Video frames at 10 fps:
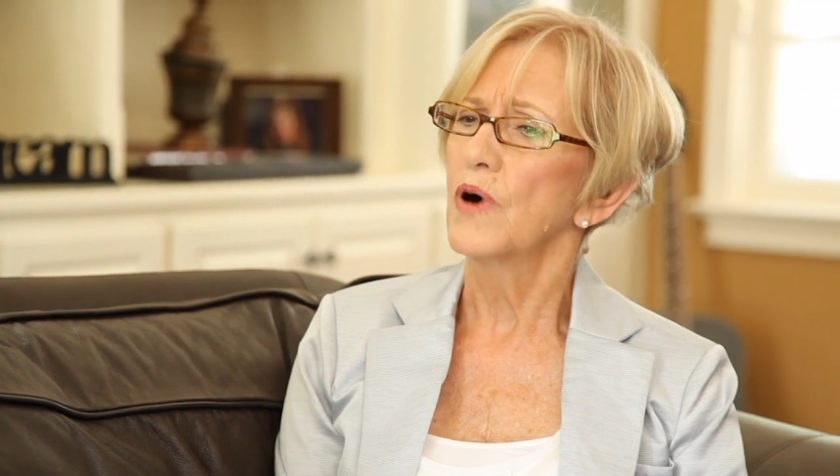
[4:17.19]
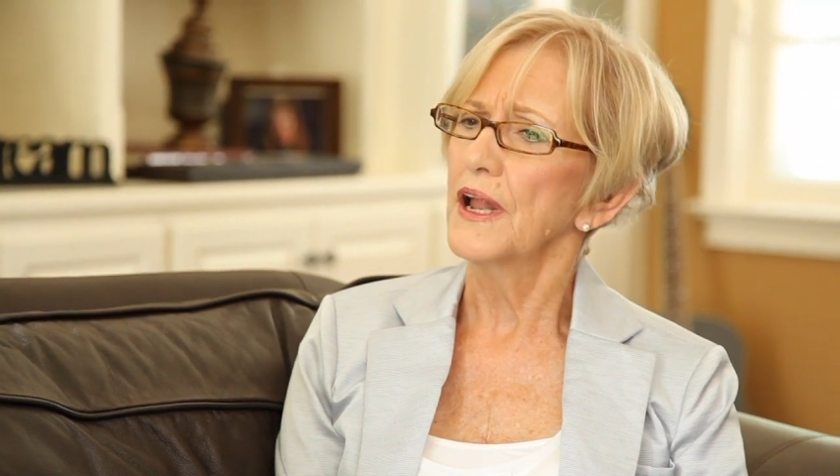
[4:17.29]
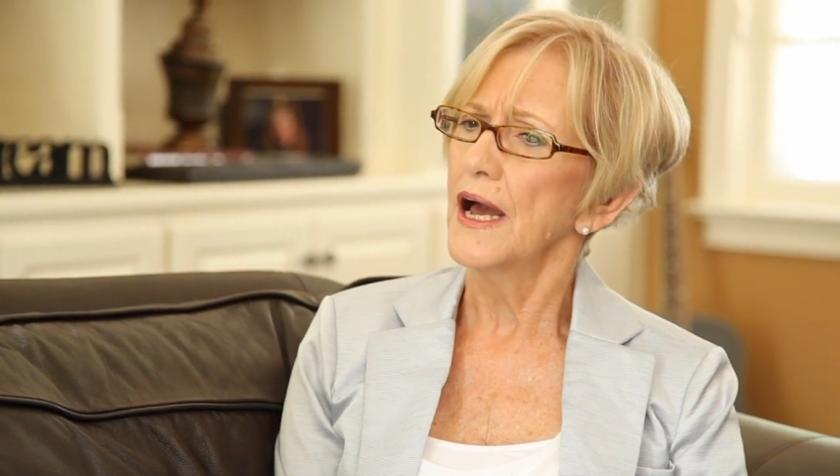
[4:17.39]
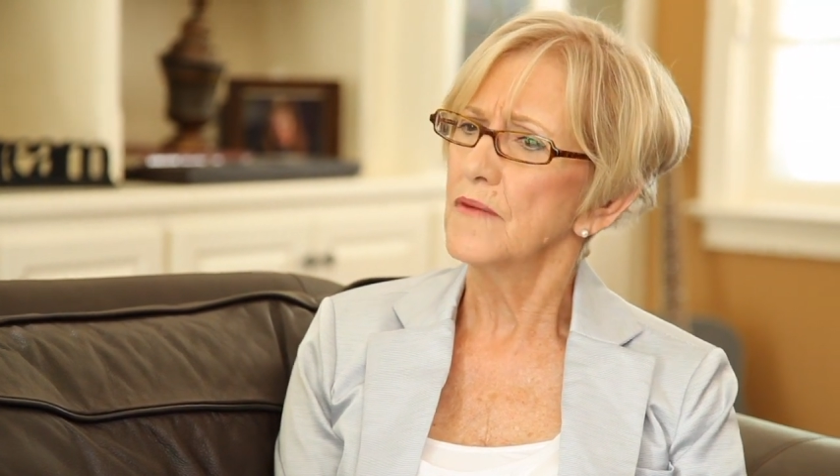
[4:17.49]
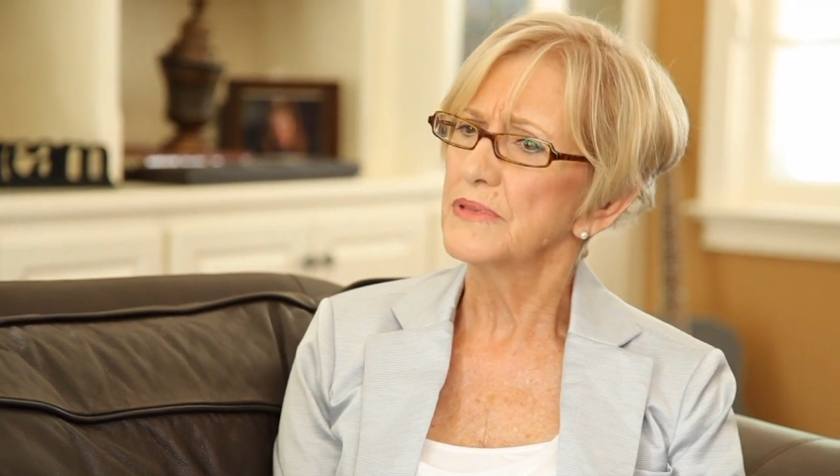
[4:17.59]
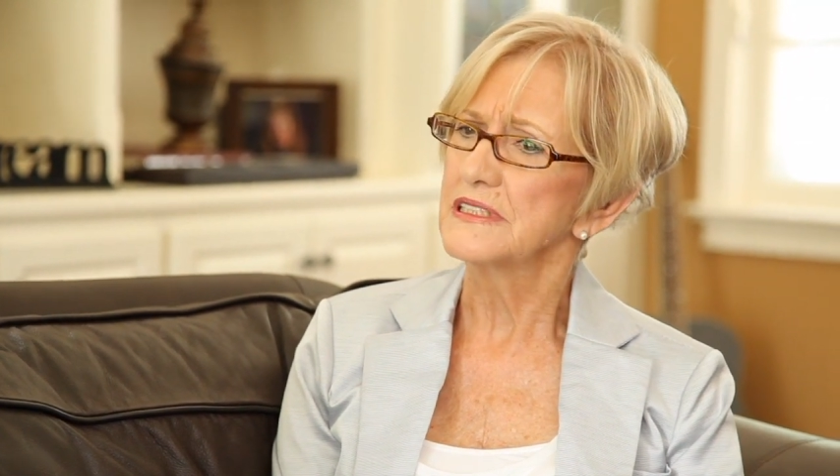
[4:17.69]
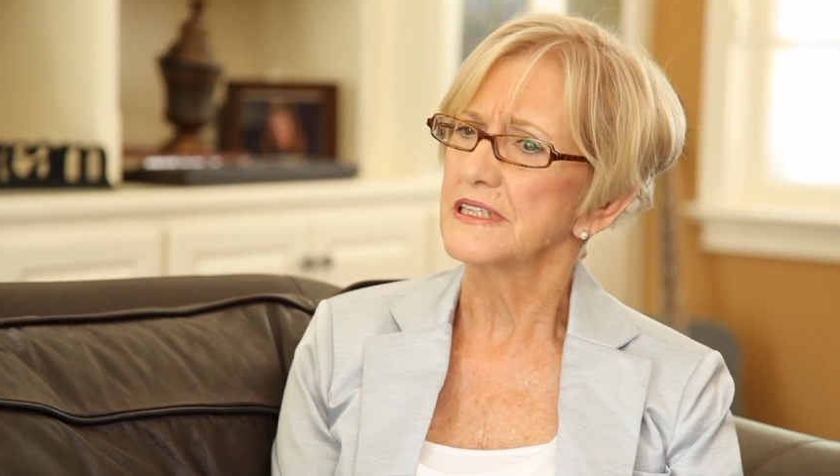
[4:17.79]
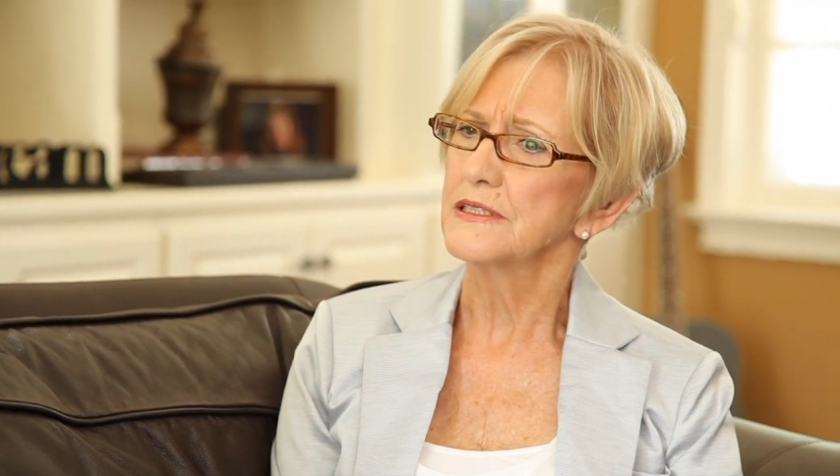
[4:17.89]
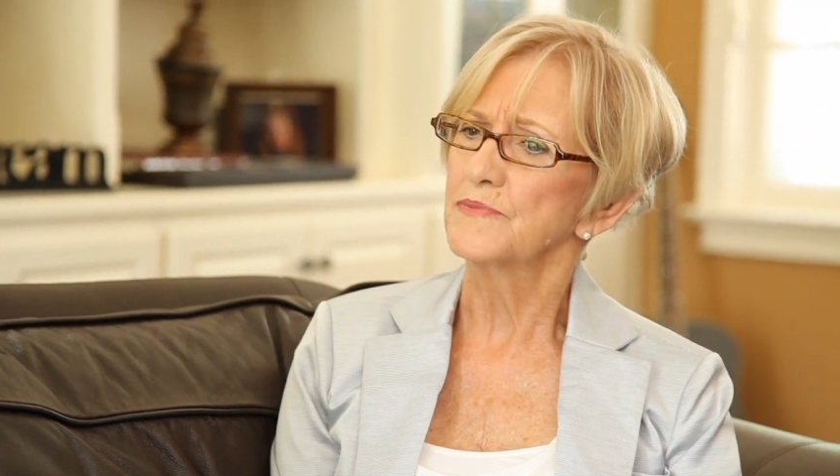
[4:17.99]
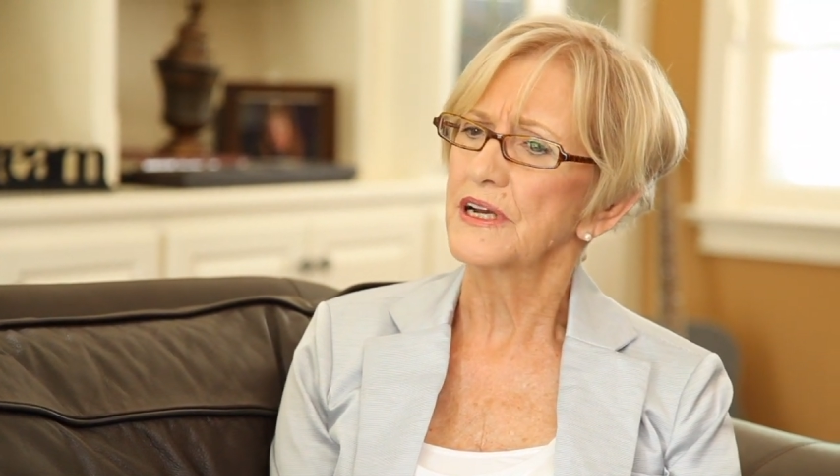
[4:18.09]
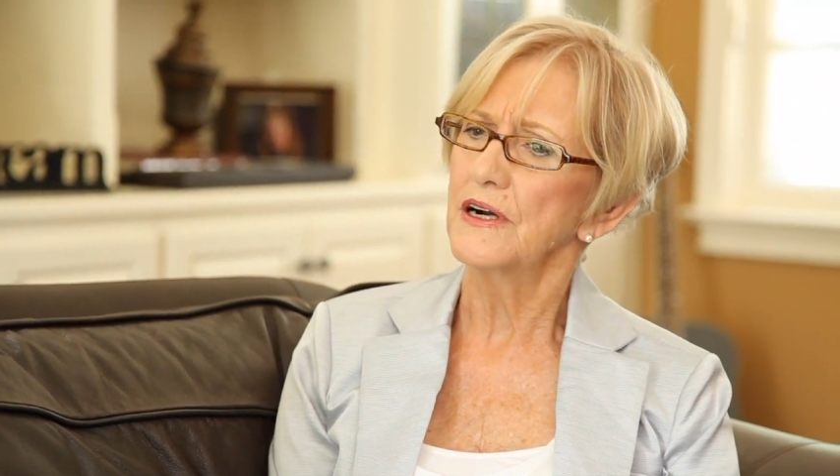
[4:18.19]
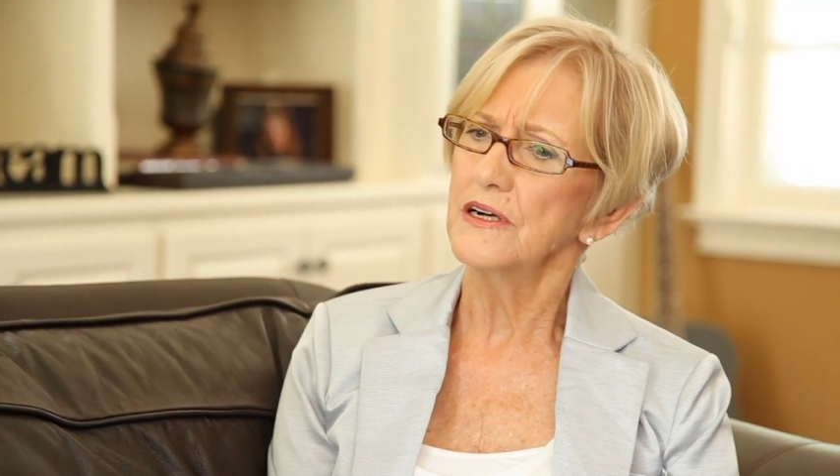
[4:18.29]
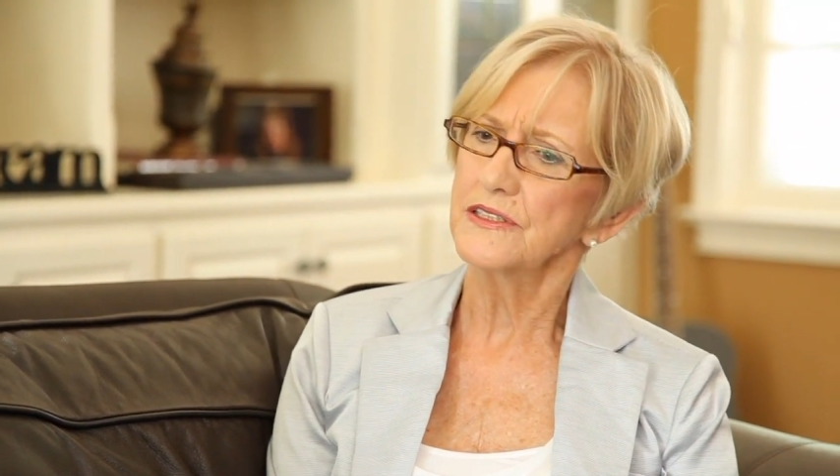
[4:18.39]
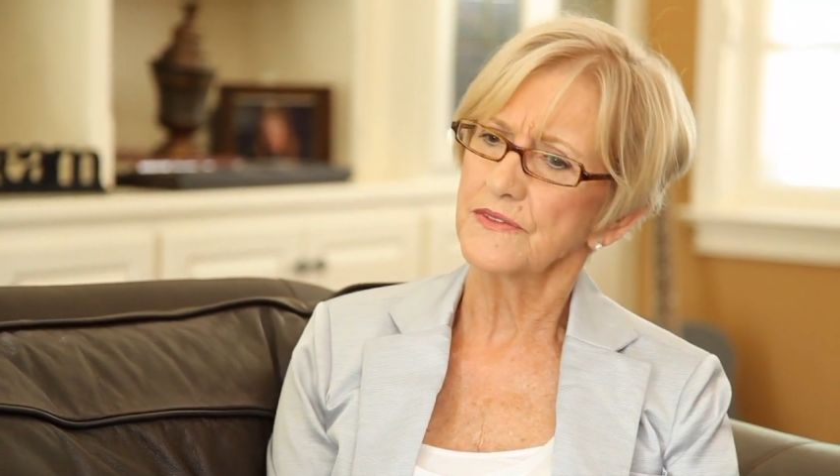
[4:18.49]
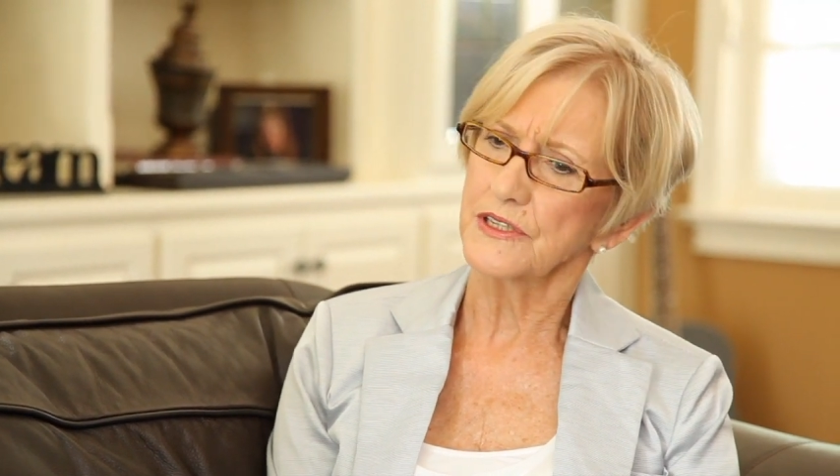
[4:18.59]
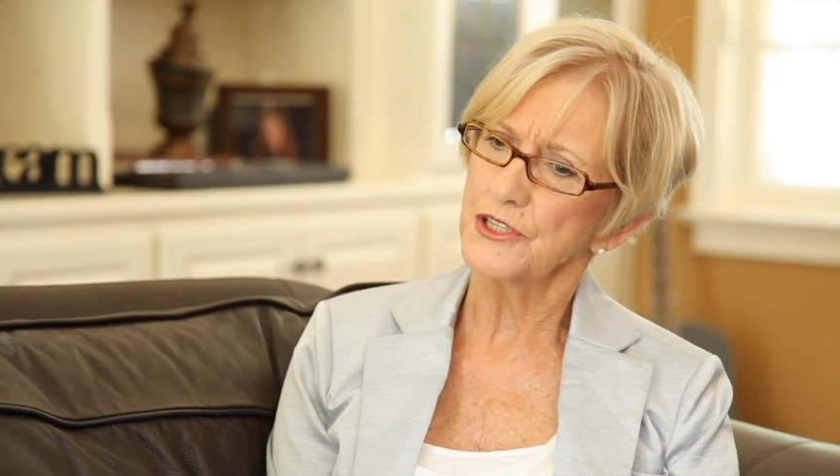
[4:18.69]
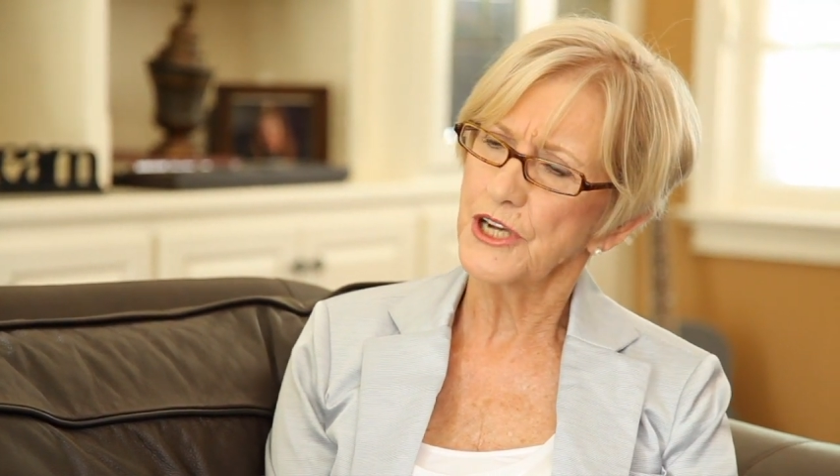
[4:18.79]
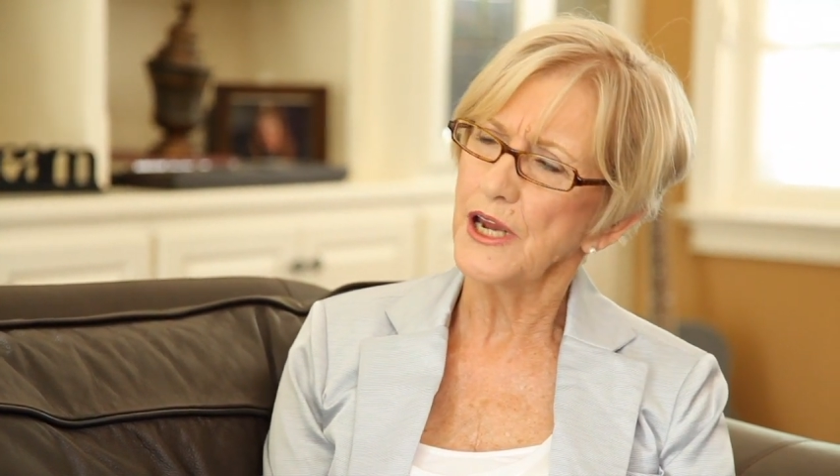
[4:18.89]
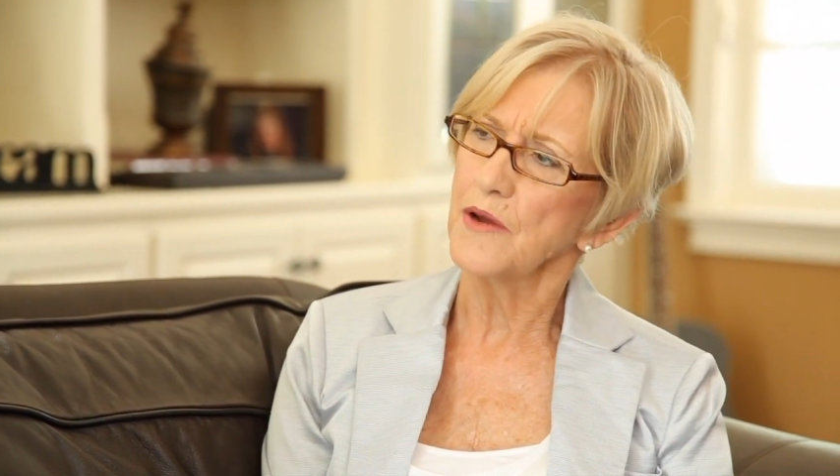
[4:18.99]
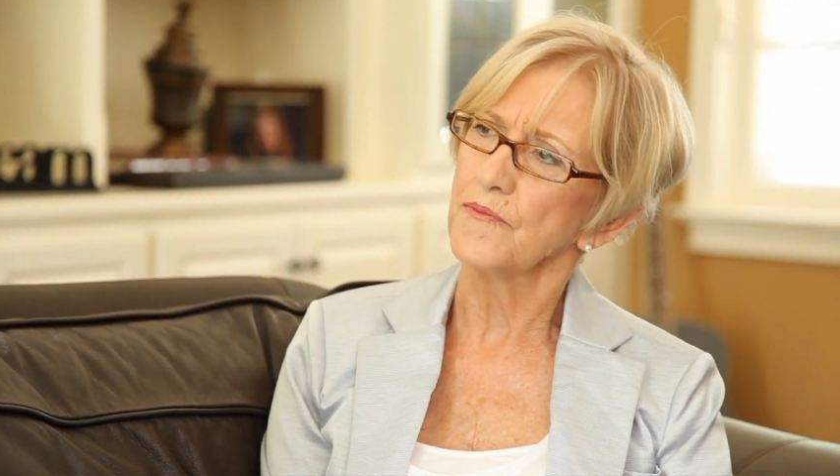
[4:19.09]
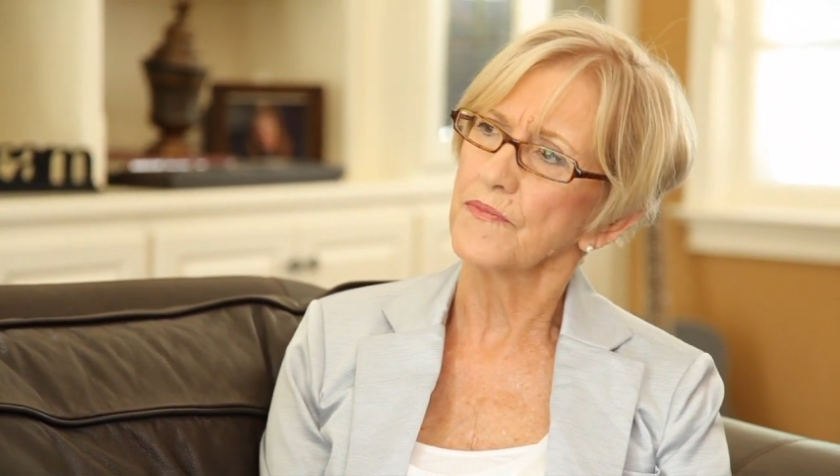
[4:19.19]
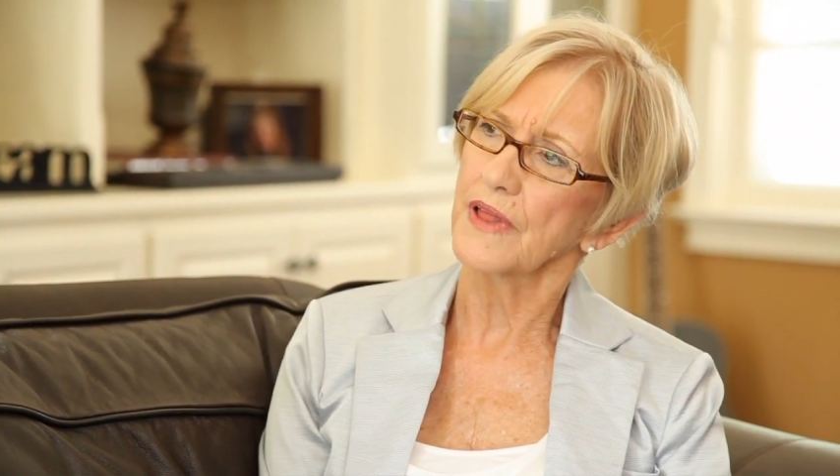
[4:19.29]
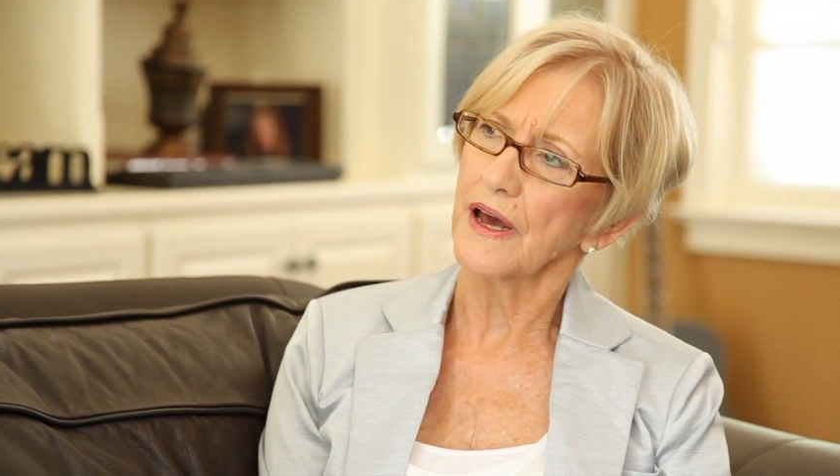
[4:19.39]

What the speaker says: what happens is, because of the shame